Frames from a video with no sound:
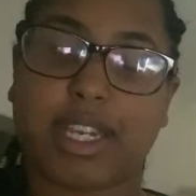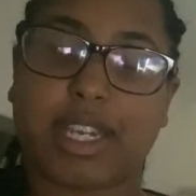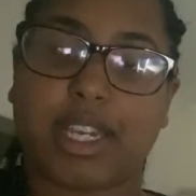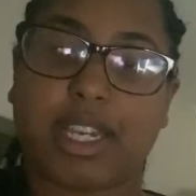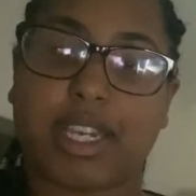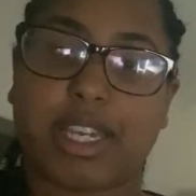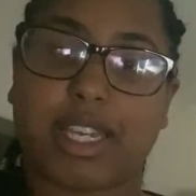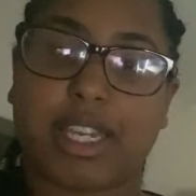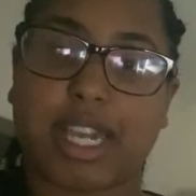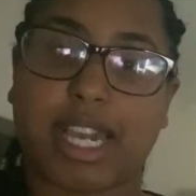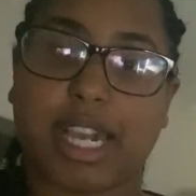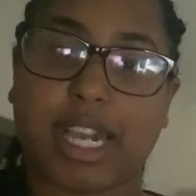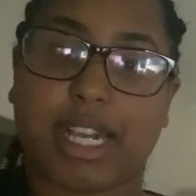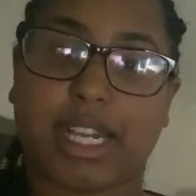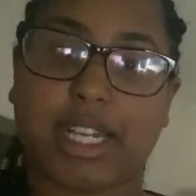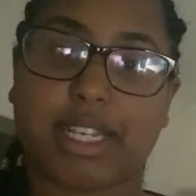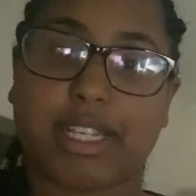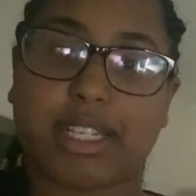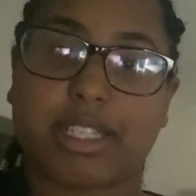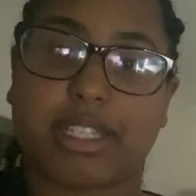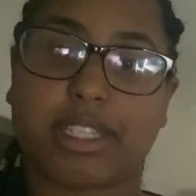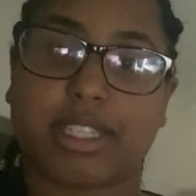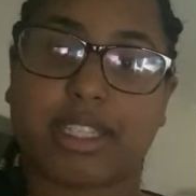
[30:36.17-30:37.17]

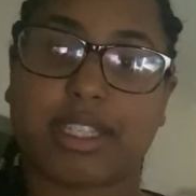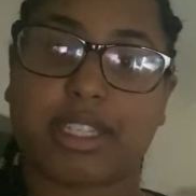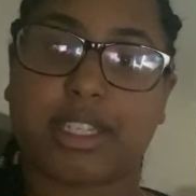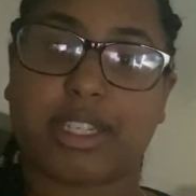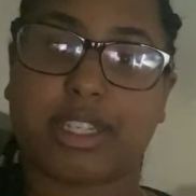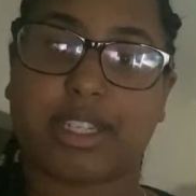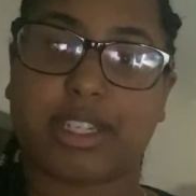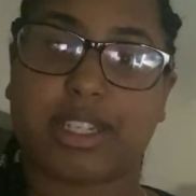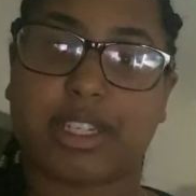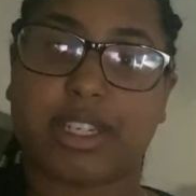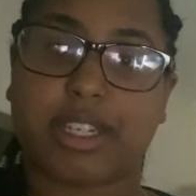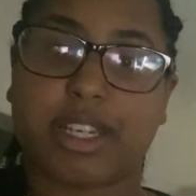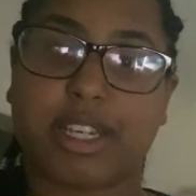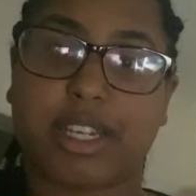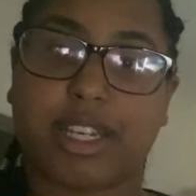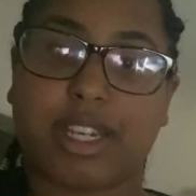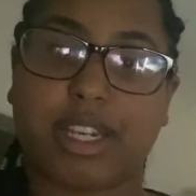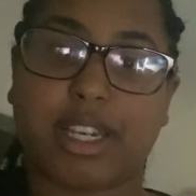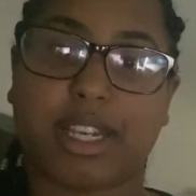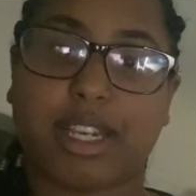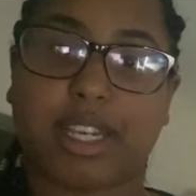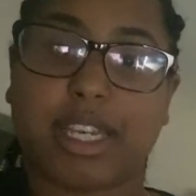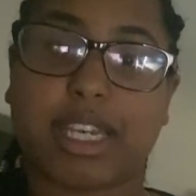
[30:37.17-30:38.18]
Yes.
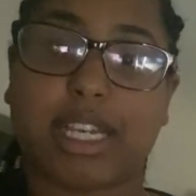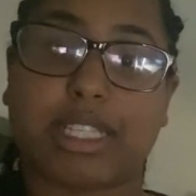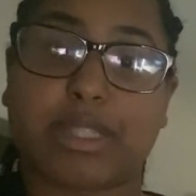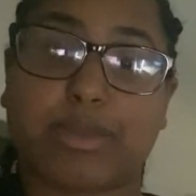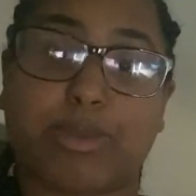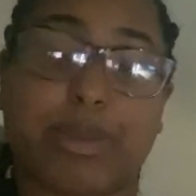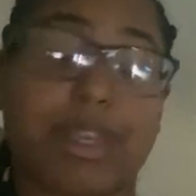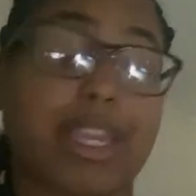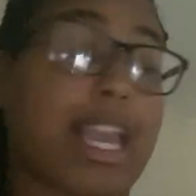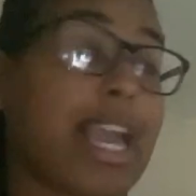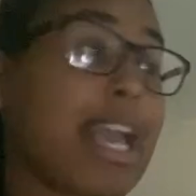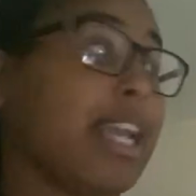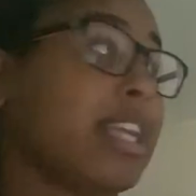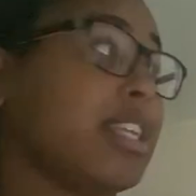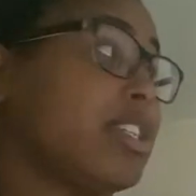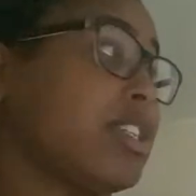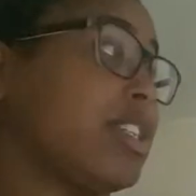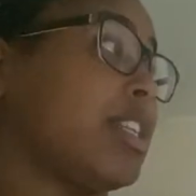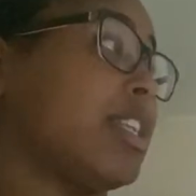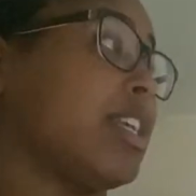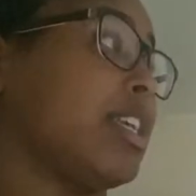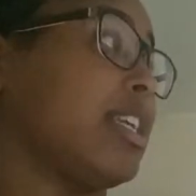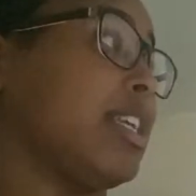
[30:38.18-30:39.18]
Yes, we
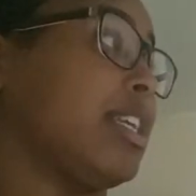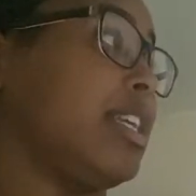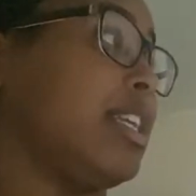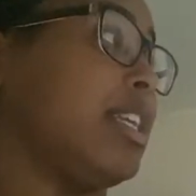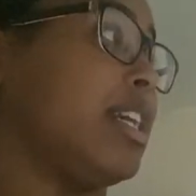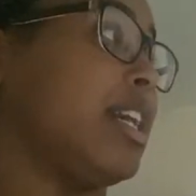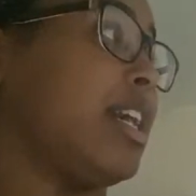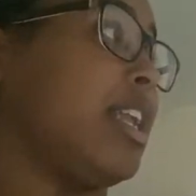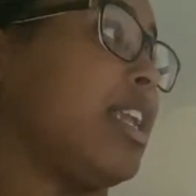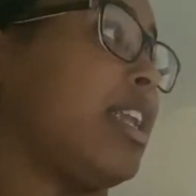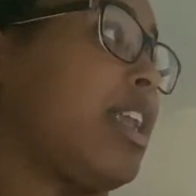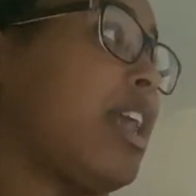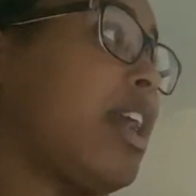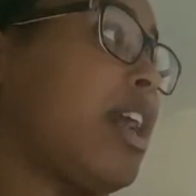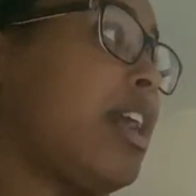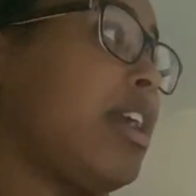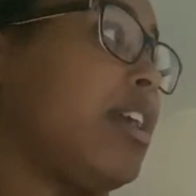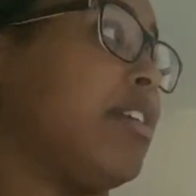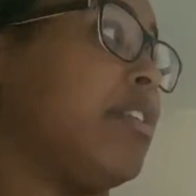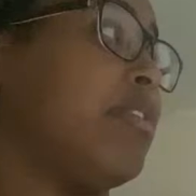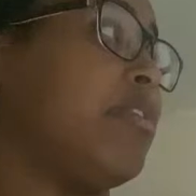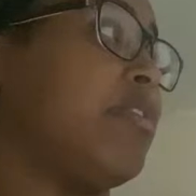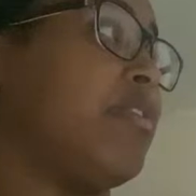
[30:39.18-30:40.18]
actually eat a lot
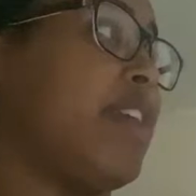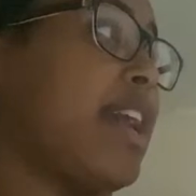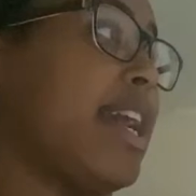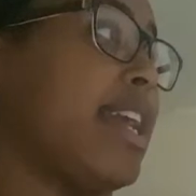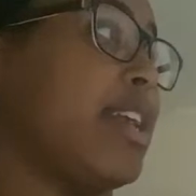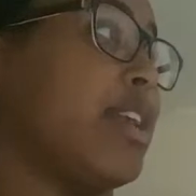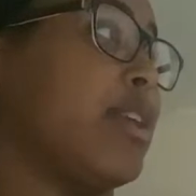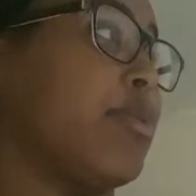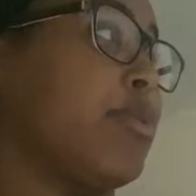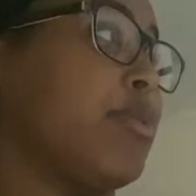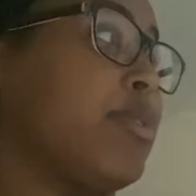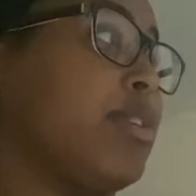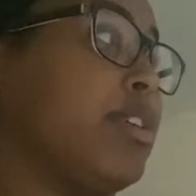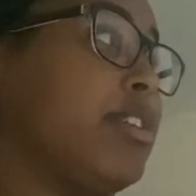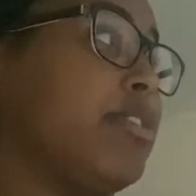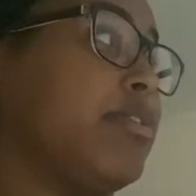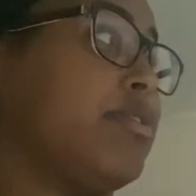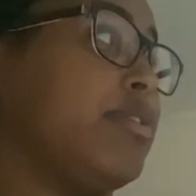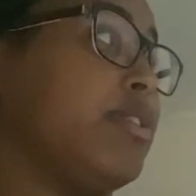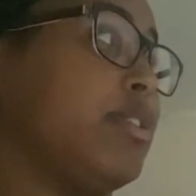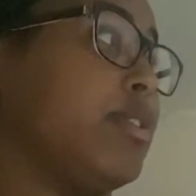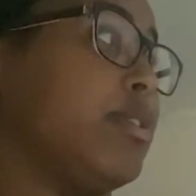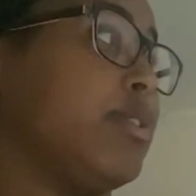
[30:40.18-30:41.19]
of firewood
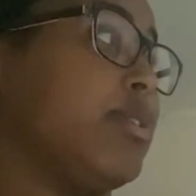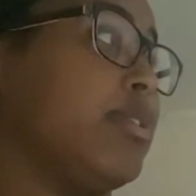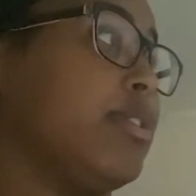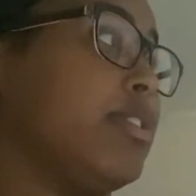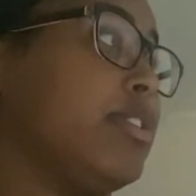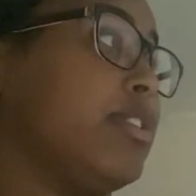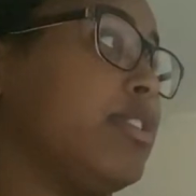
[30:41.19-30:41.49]
food.